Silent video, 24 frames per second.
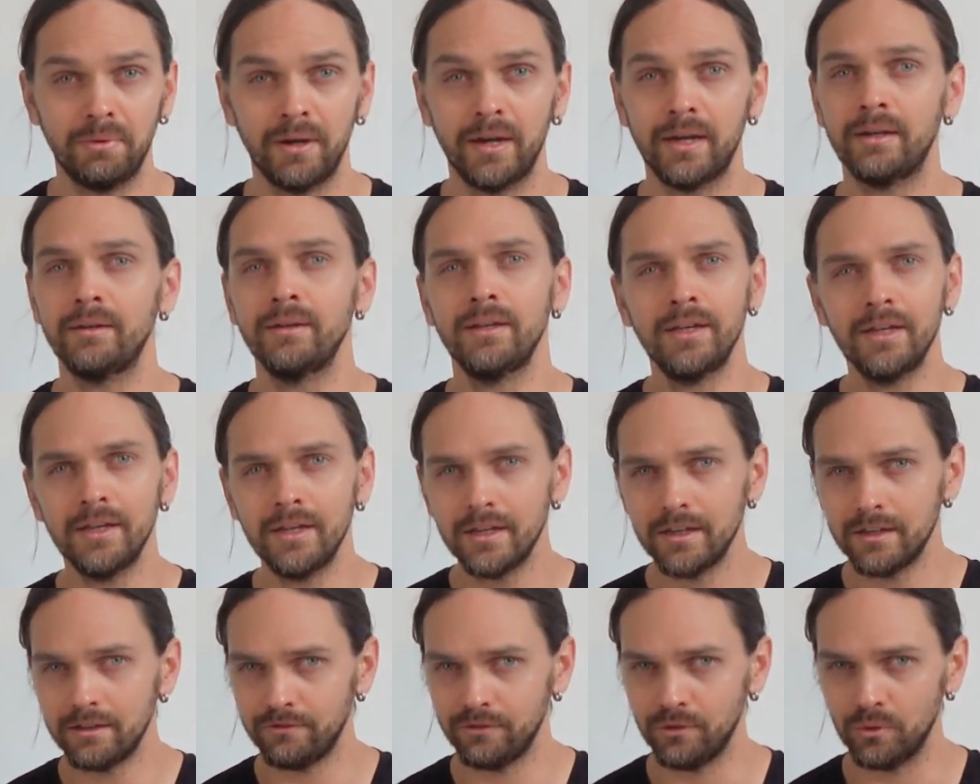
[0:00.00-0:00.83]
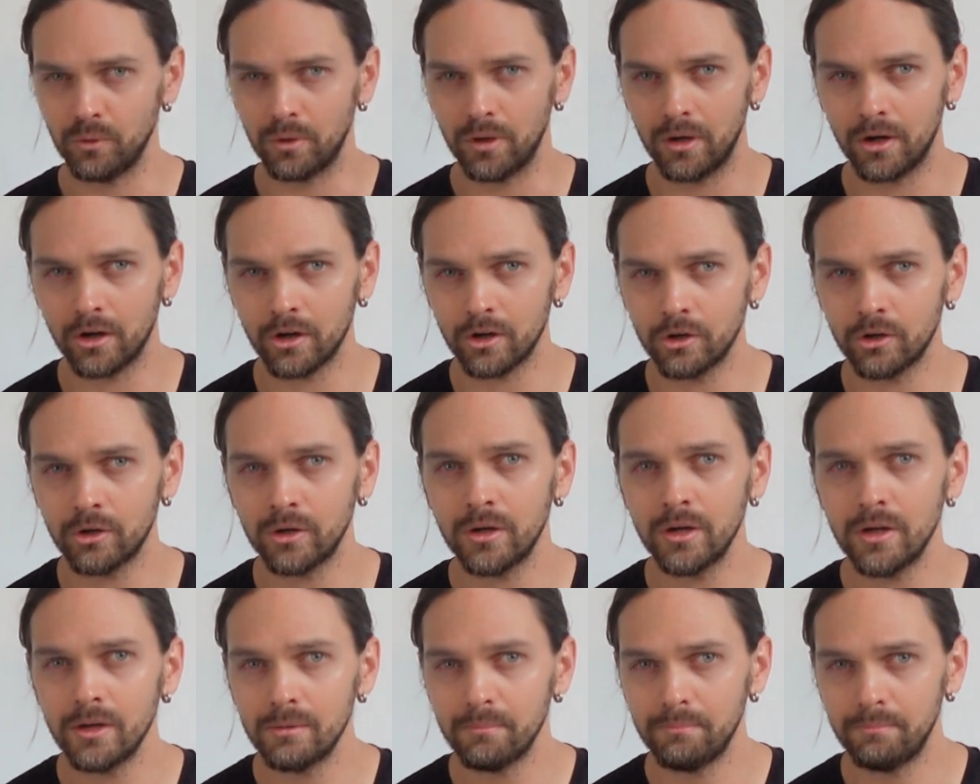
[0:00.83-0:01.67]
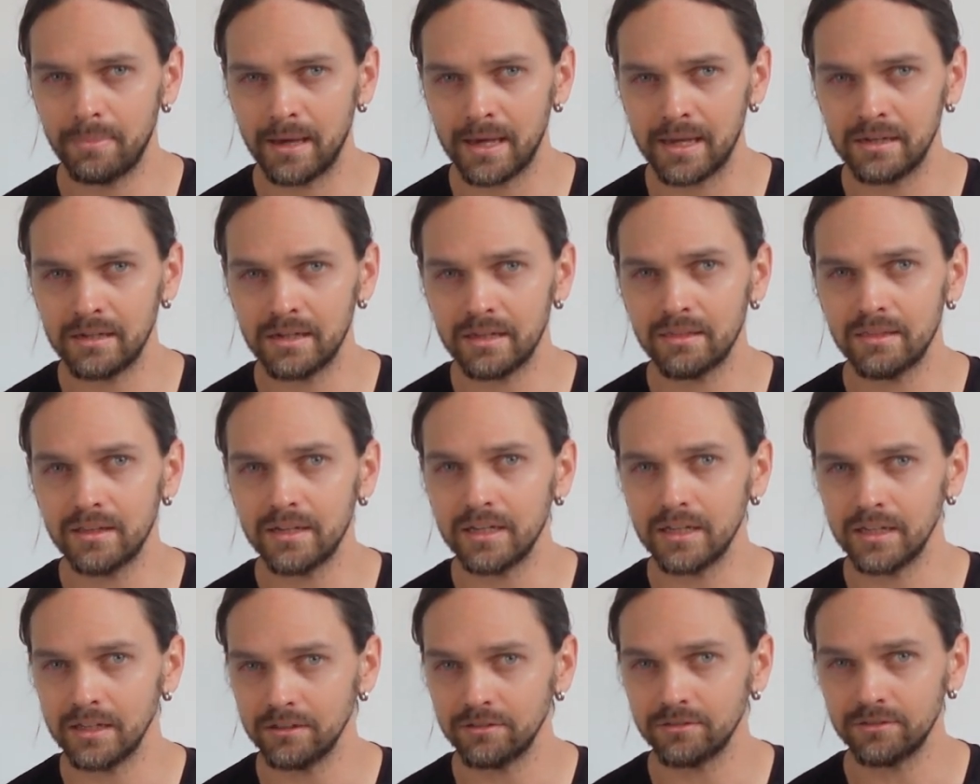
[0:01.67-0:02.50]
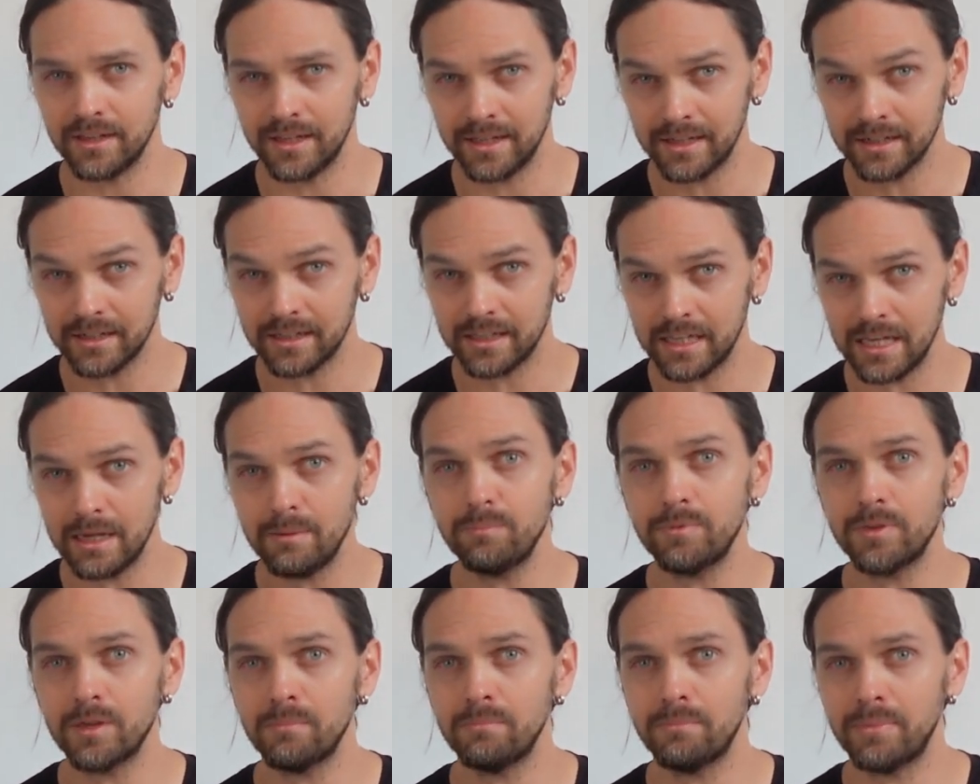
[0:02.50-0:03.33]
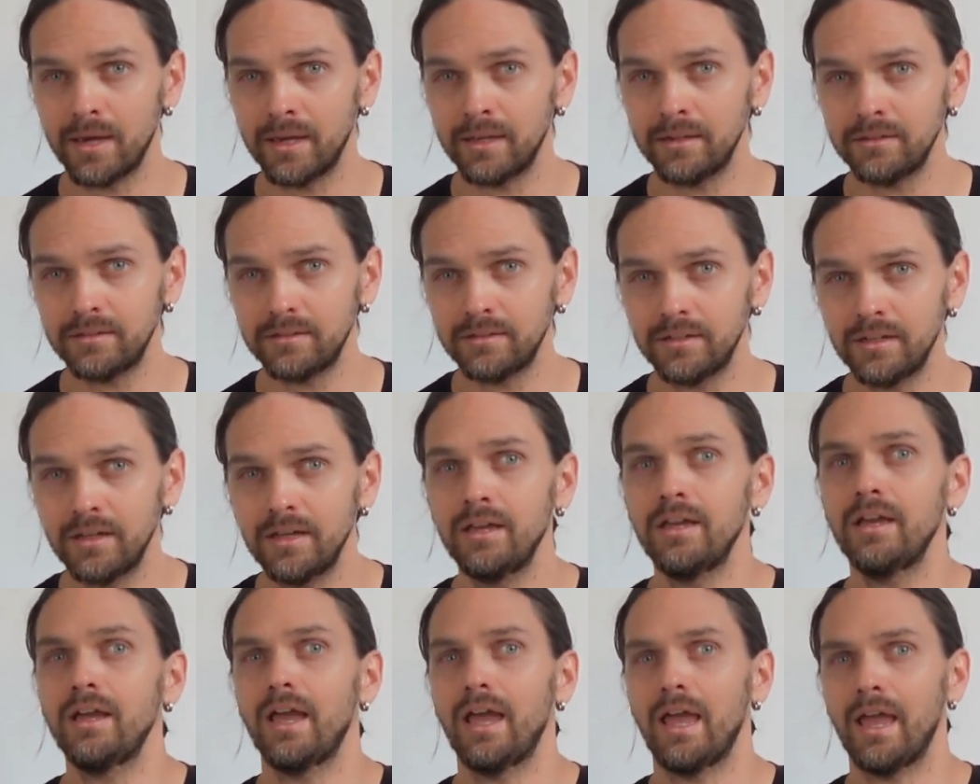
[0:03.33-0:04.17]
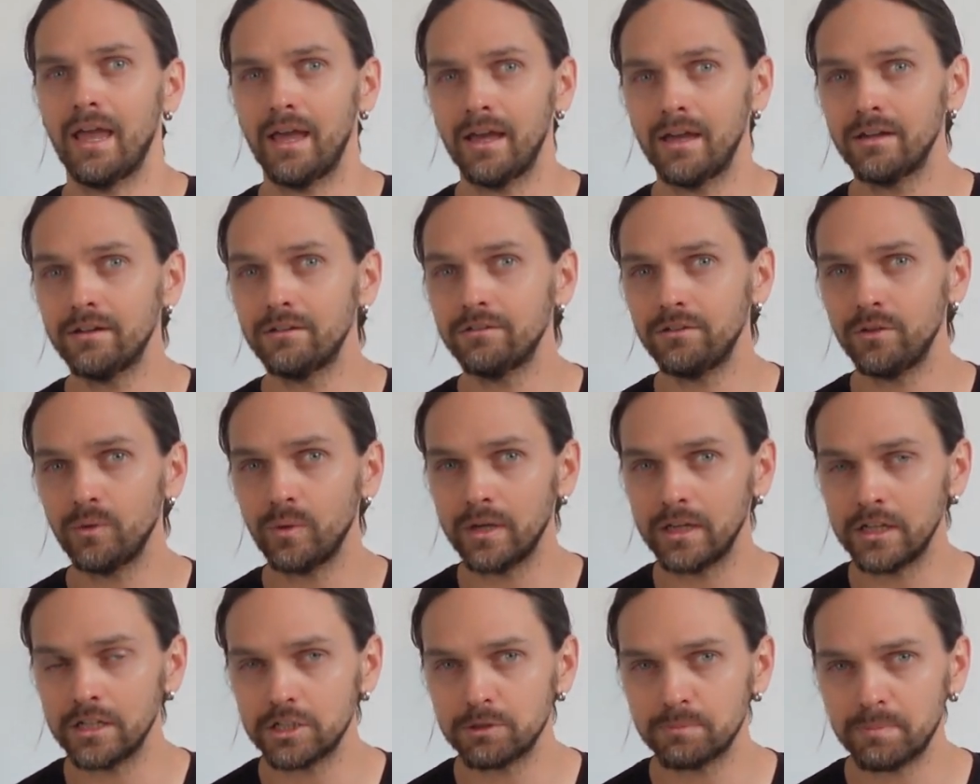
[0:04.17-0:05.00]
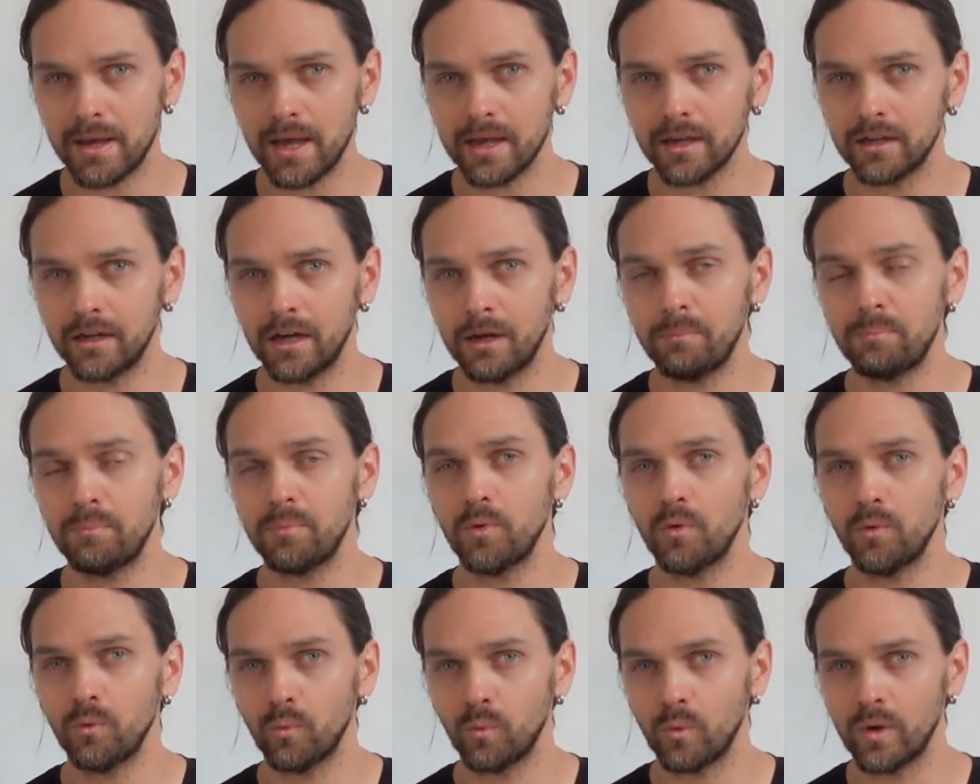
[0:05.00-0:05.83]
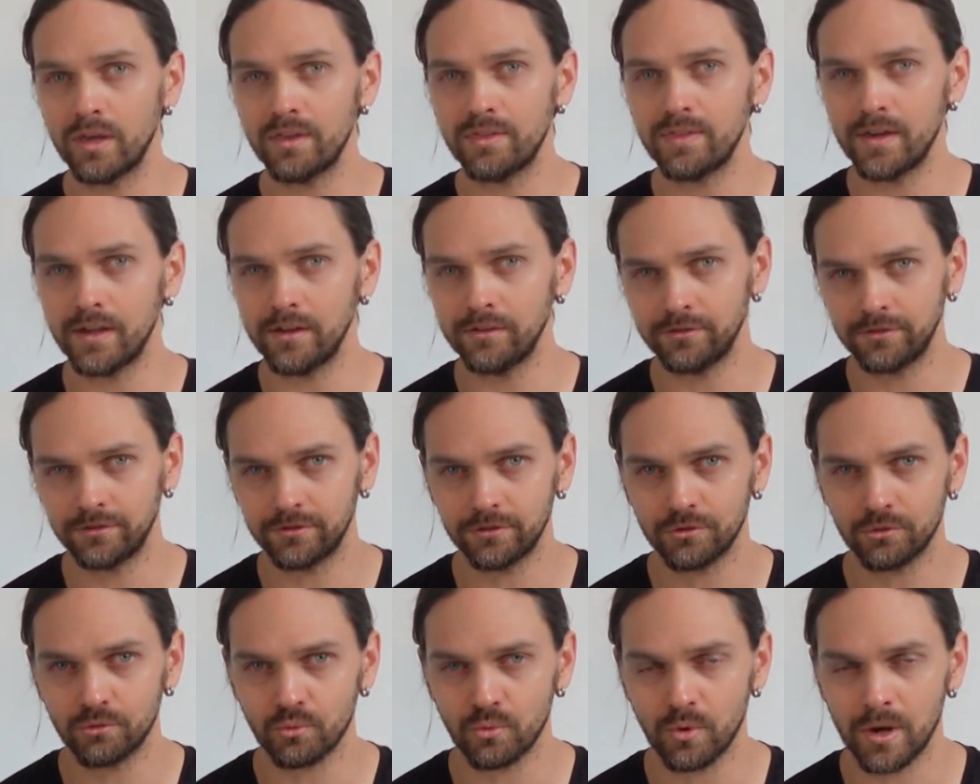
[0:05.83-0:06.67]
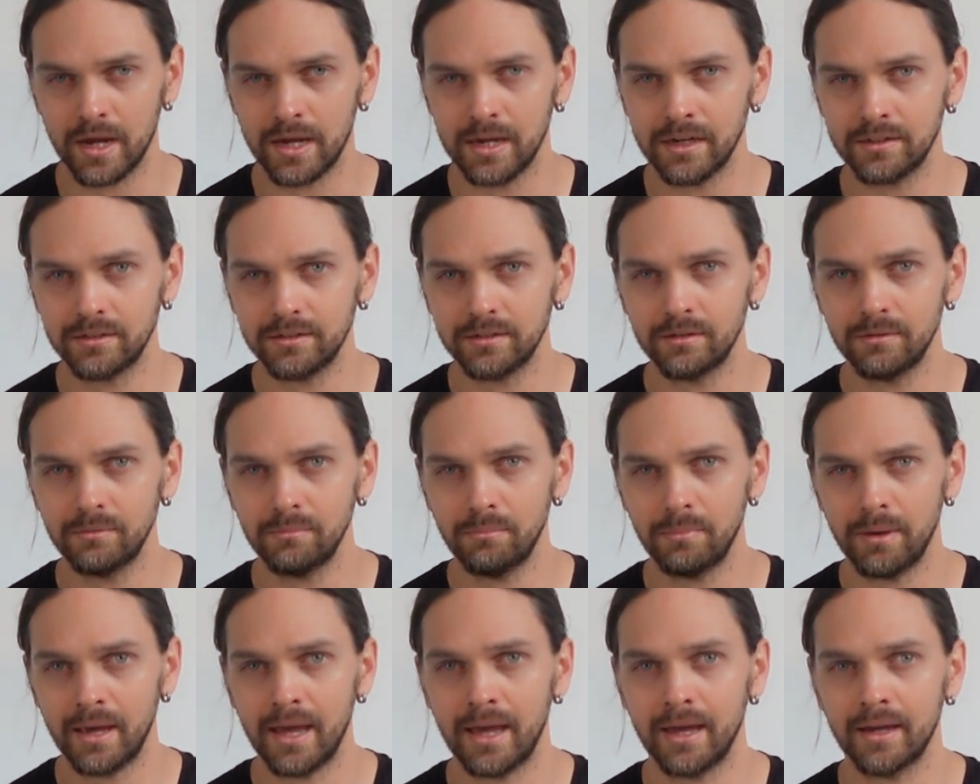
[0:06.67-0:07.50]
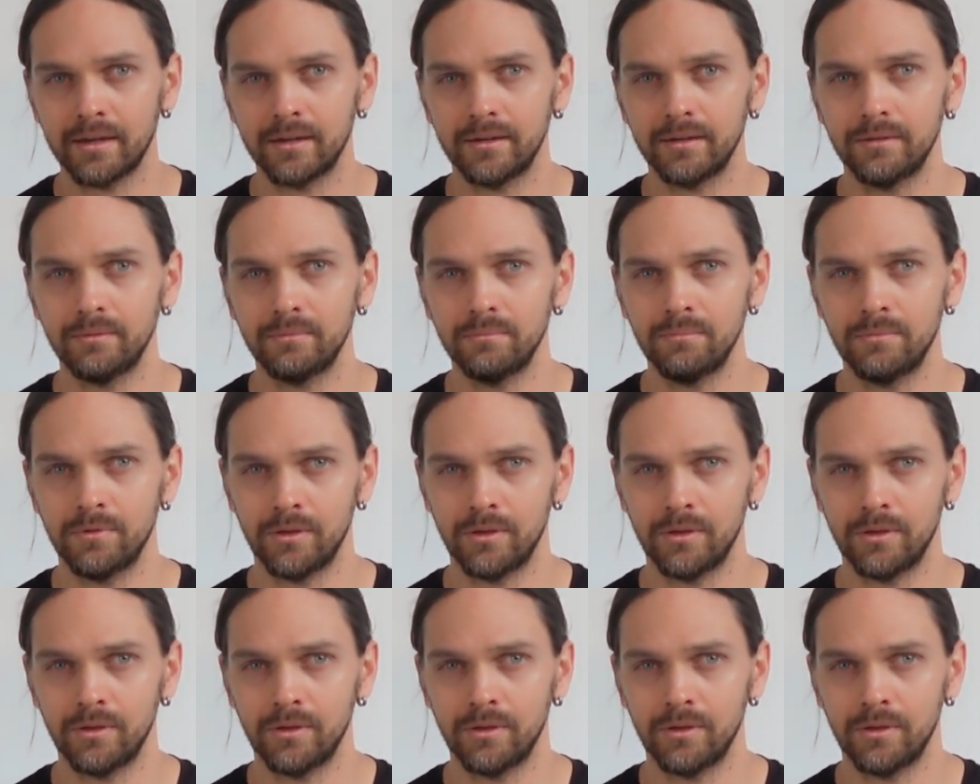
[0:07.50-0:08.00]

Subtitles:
But if you are bending the knees, then keep them bent as you hinge back up with a straight back.